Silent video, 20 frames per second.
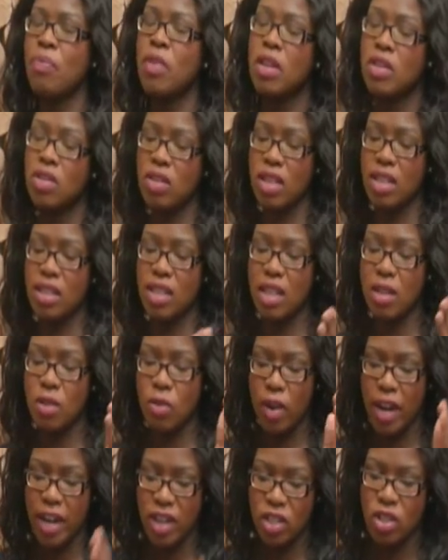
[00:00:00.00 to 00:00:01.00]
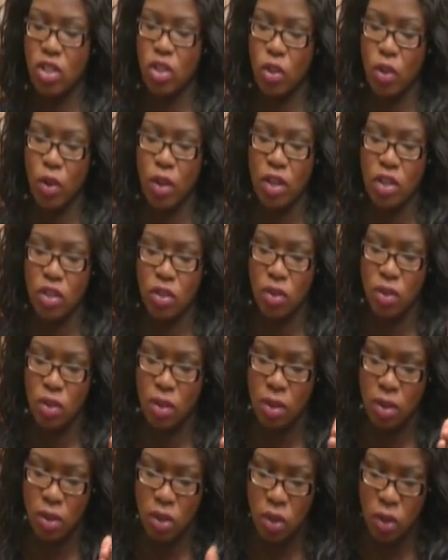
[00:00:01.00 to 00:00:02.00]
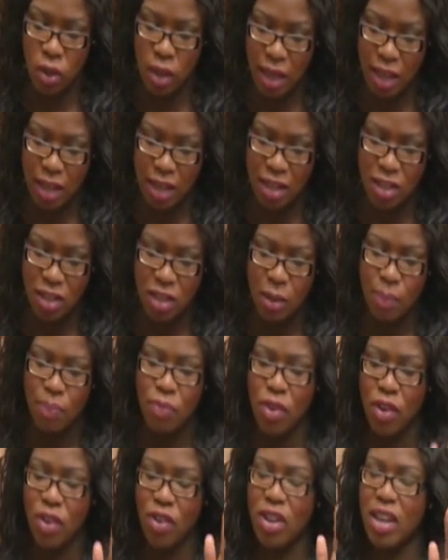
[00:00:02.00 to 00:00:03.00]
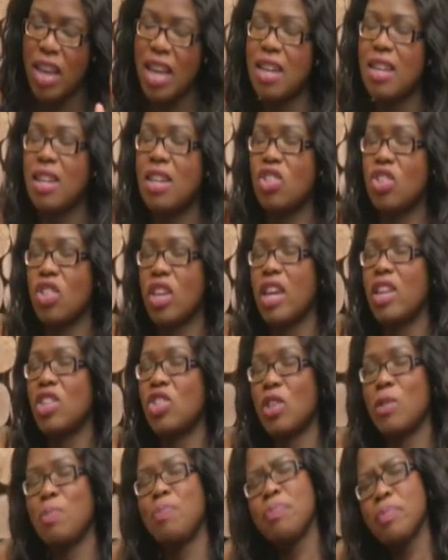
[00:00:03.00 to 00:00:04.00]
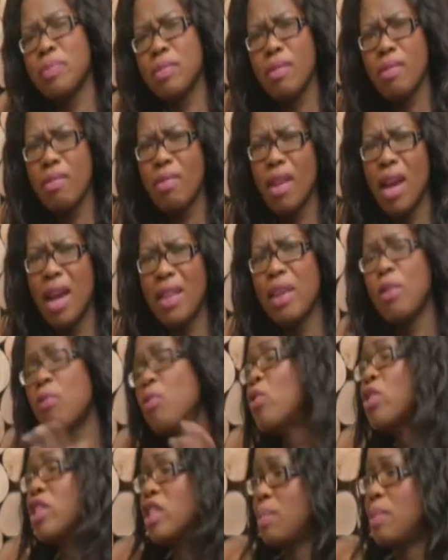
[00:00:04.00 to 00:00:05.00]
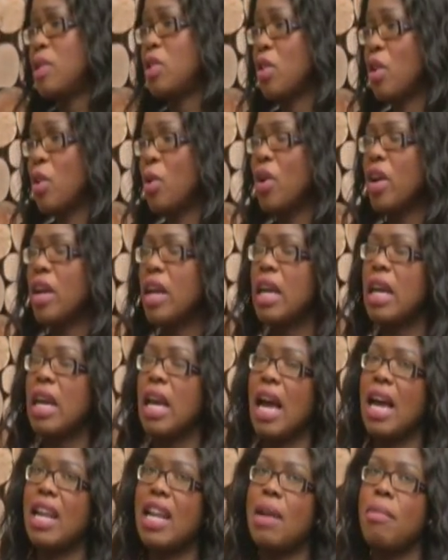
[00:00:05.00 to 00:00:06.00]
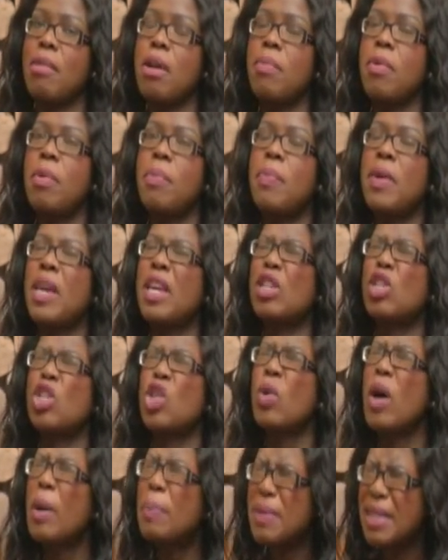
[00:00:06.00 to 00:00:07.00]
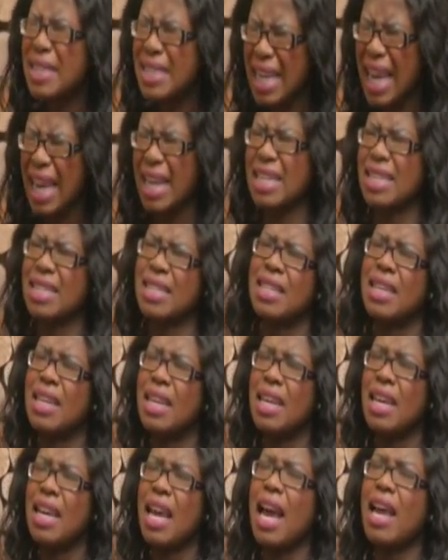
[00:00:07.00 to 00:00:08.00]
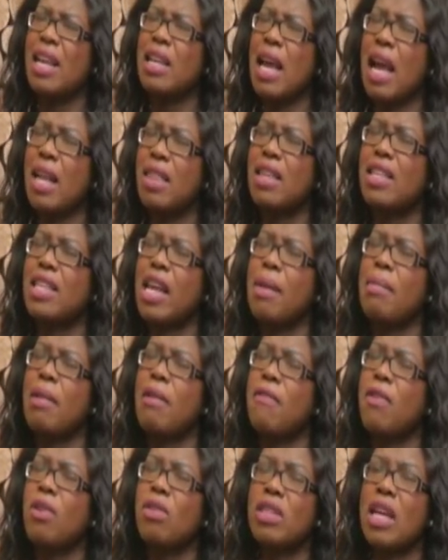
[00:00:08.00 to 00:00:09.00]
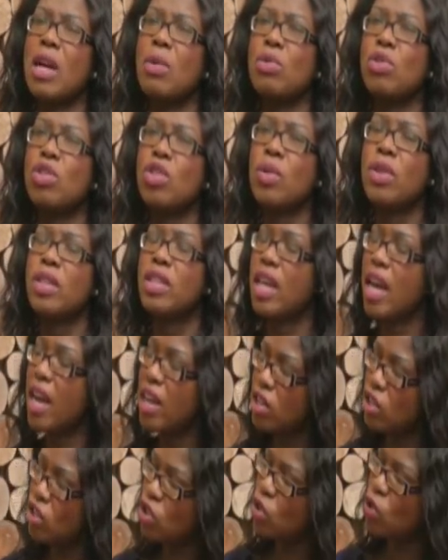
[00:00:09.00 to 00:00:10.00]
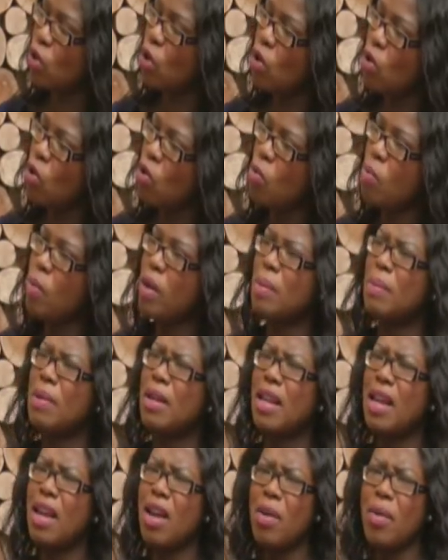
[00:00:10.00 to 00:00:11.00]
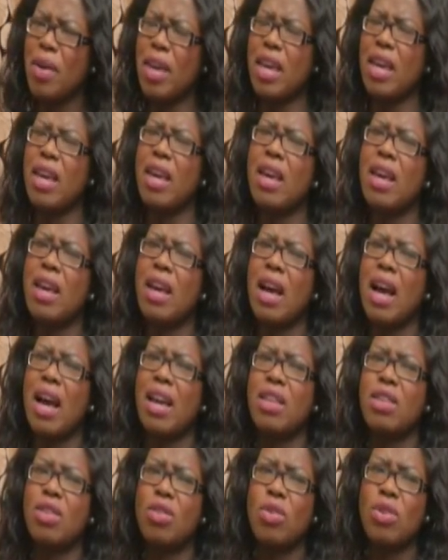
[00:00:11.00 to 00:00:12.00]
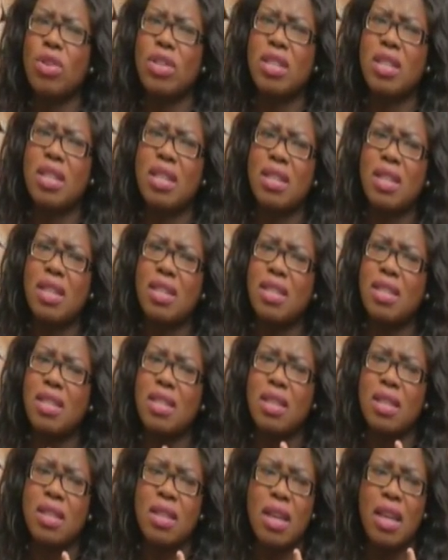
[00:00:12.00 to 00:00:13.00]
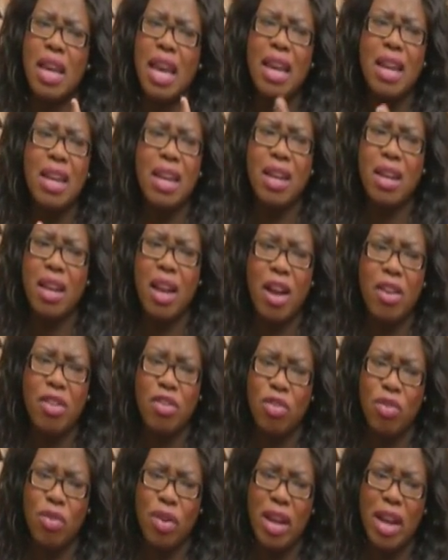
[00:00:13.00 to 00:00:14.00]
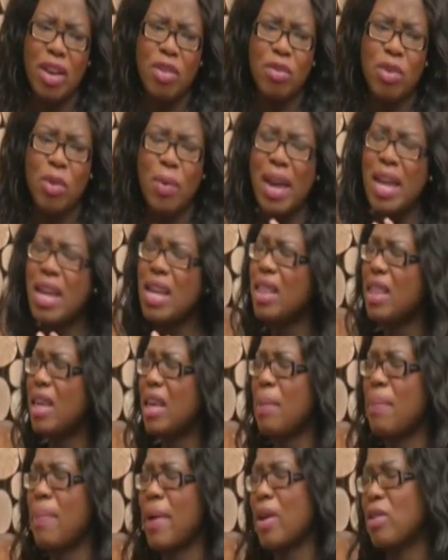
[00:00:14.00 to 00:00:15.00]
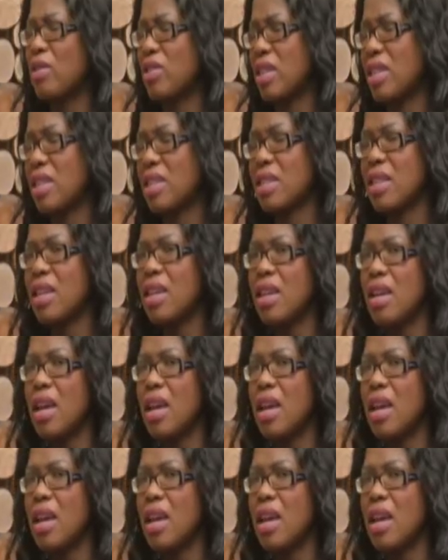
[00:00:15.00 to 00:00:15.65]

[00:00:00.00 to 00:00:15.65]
So they said, right, you're going to England, you're going to get an education. And they forced me to go. And I remember being so upset. And at the time, I felt I was so attached to home and Malawi. I thought that this is an alien country. I don't know anything about it.